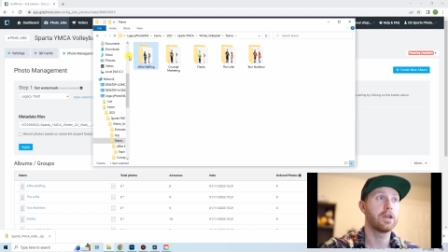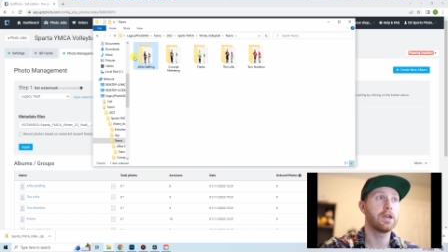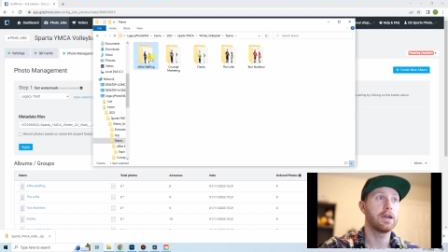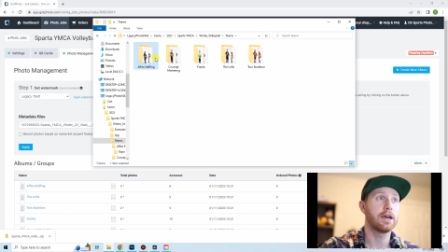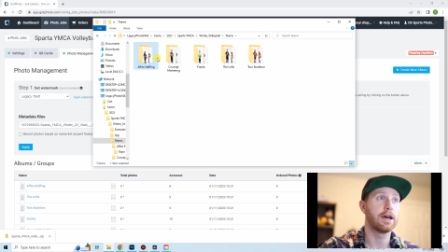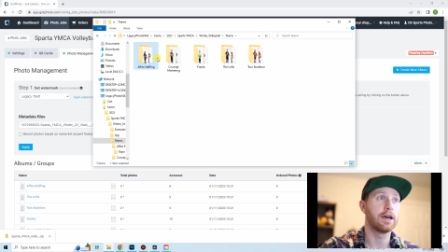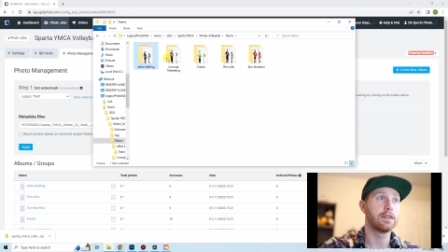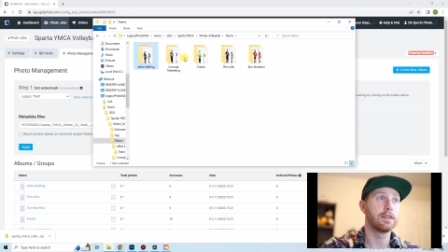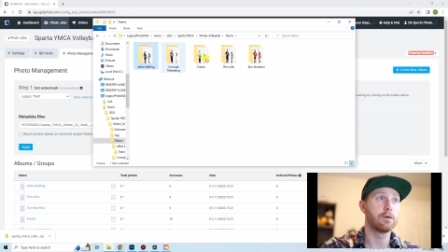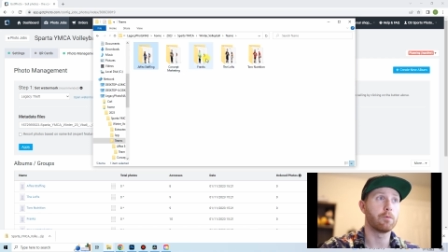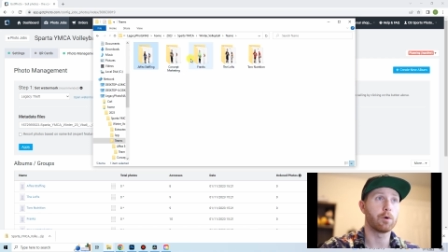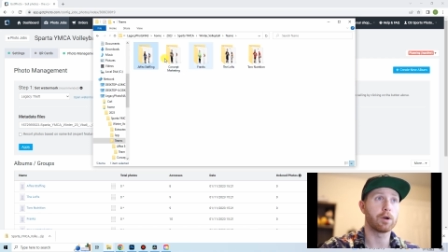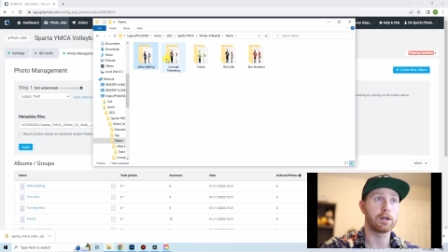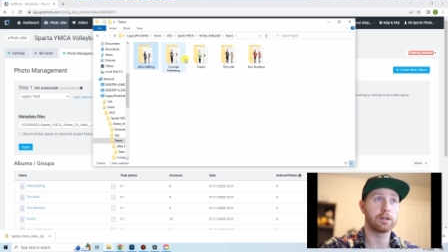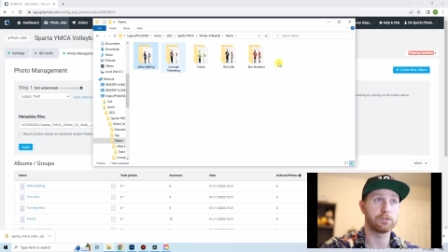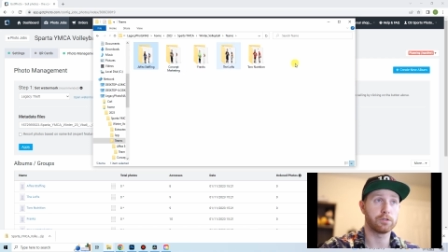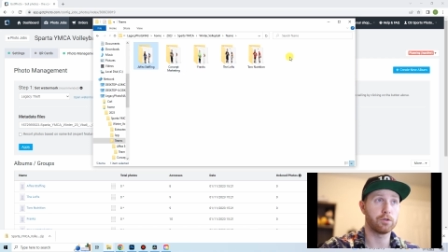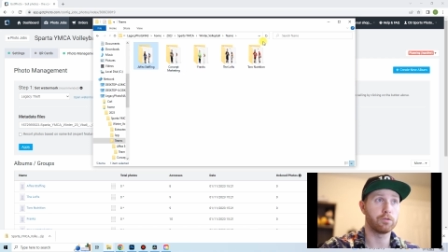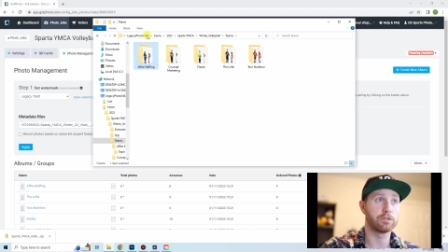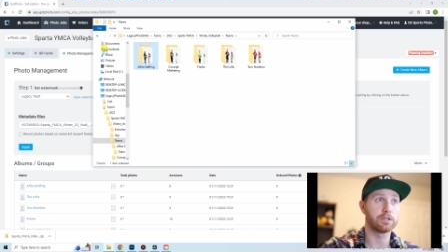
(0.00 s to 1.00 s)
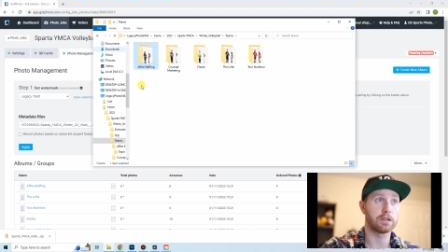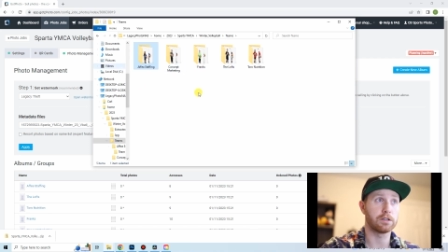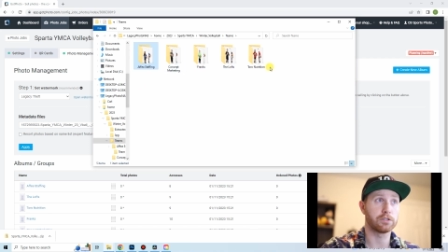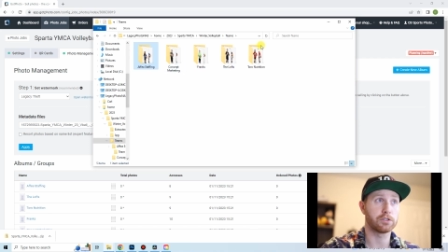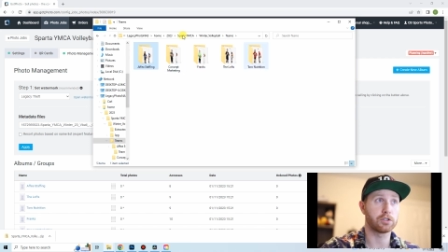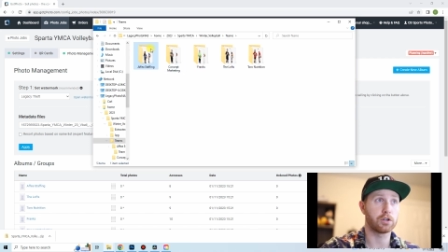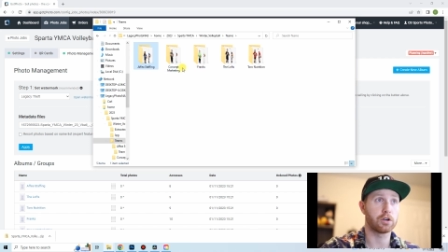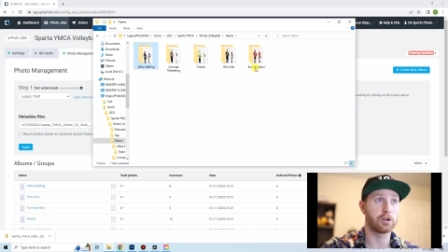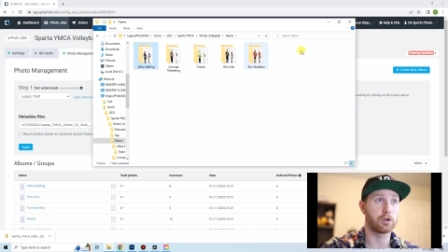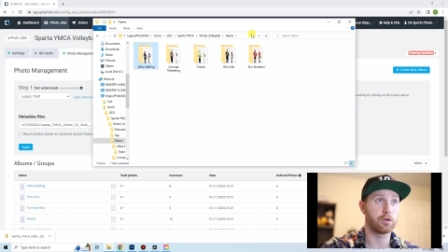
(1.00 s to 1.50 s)
And then what I'll do is I'll
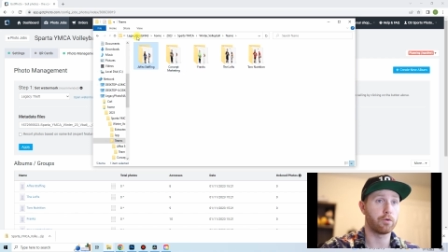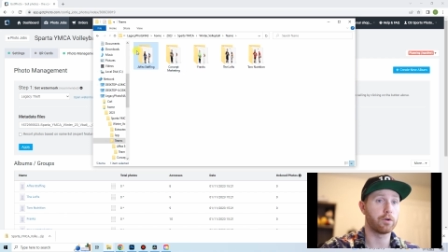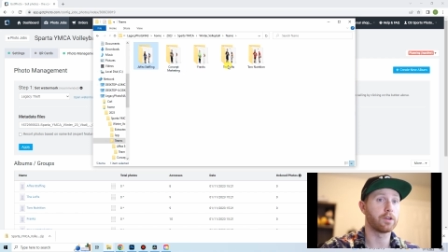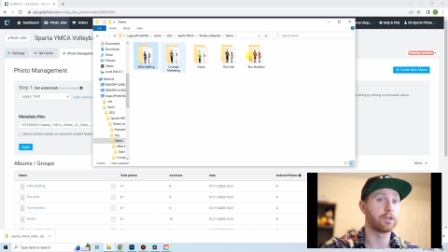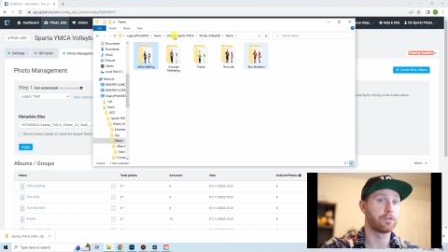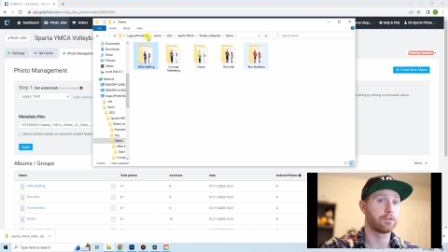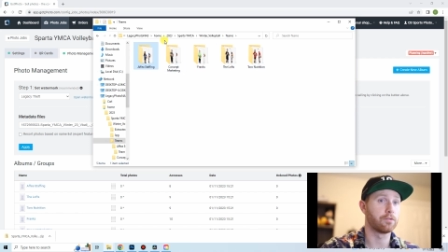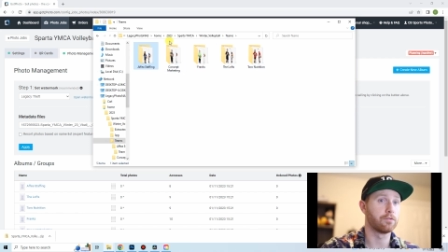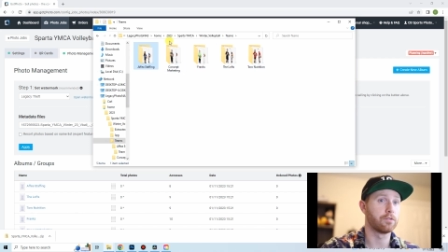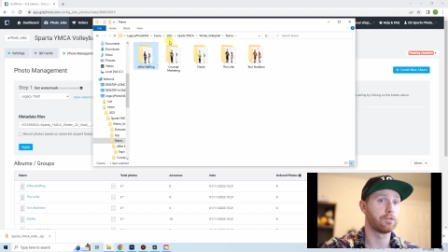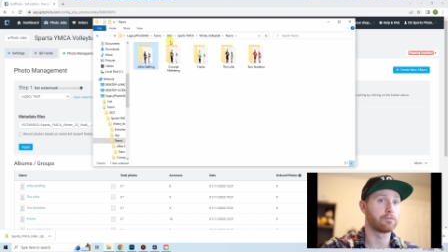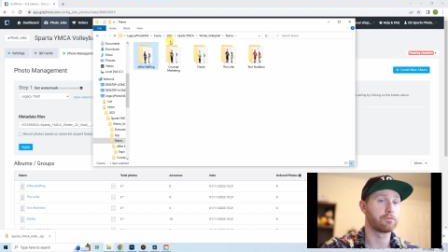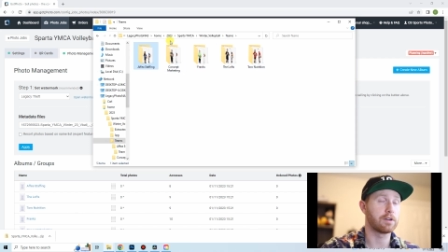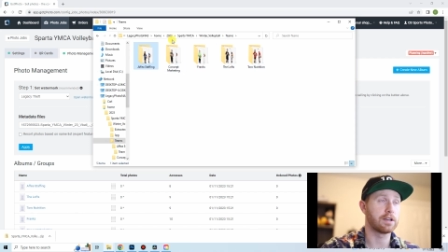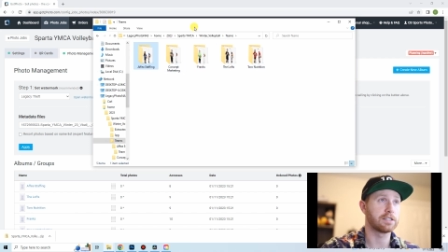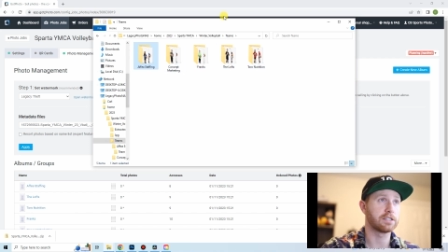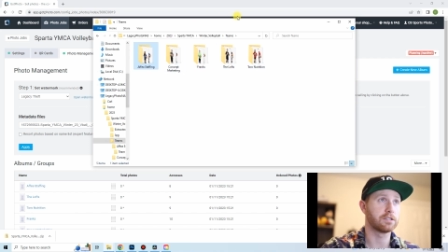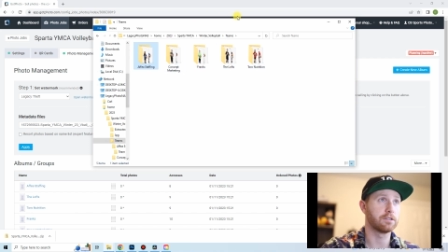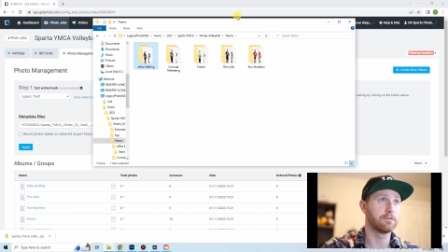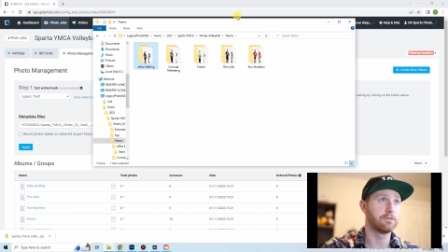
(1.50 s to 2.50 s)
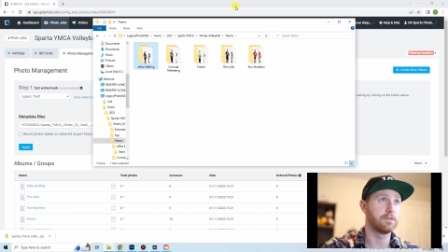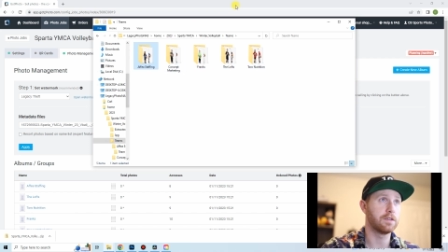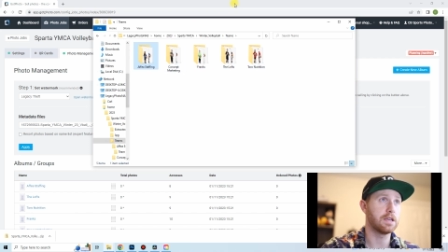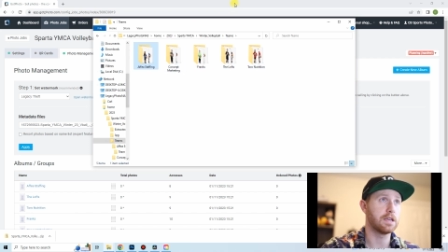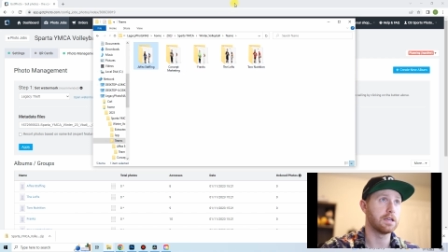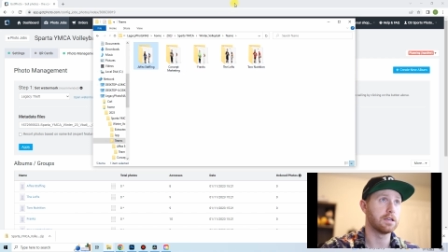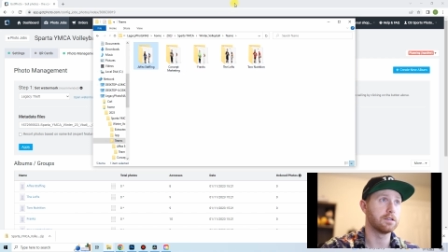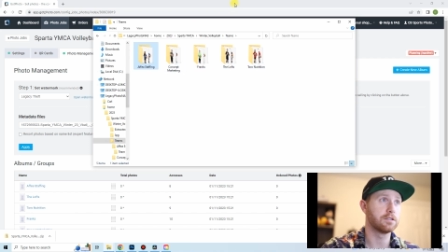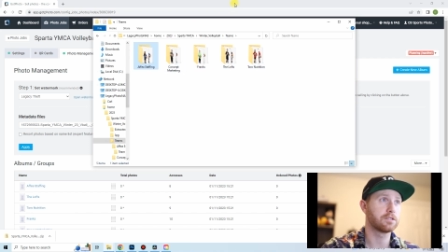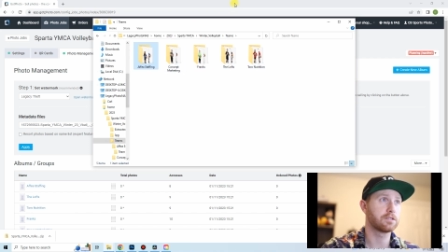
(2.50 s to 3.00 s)
start going through the rest of
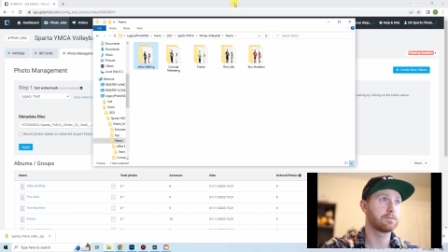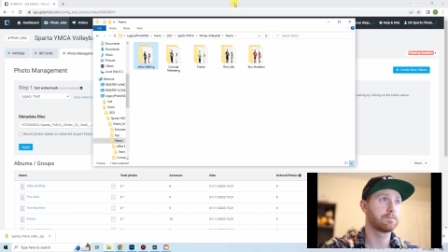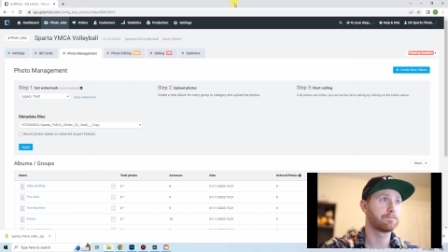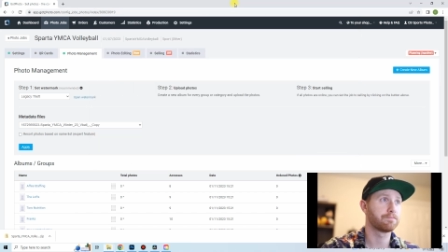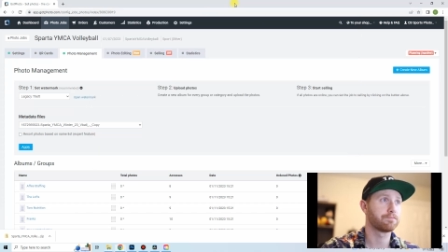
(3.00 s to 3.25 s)
these.